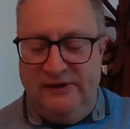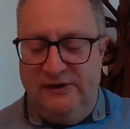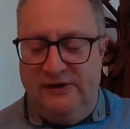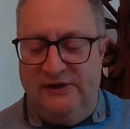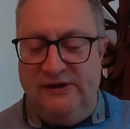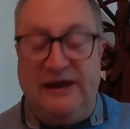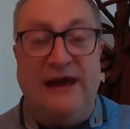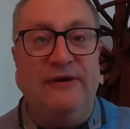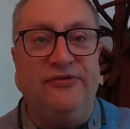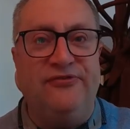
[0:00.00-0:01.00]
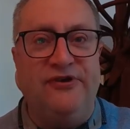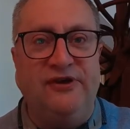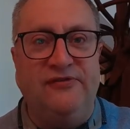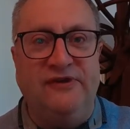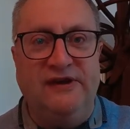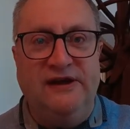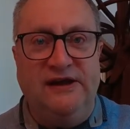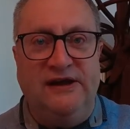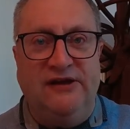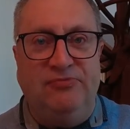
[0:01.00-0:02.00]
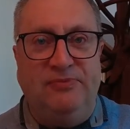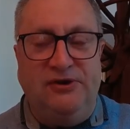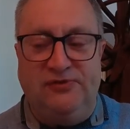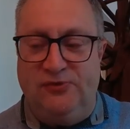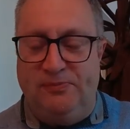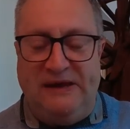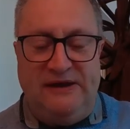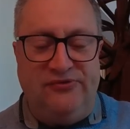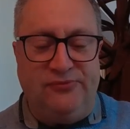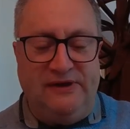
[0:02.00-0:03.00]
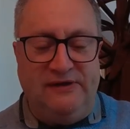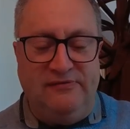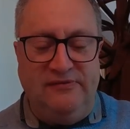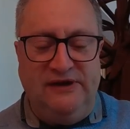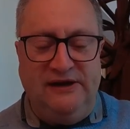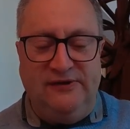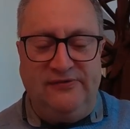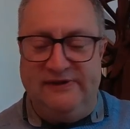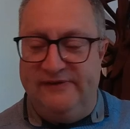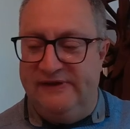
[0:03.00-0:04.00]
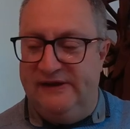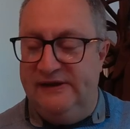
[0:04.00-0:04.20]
And look how it's served in this beautiful pan as well. Really looks lovely.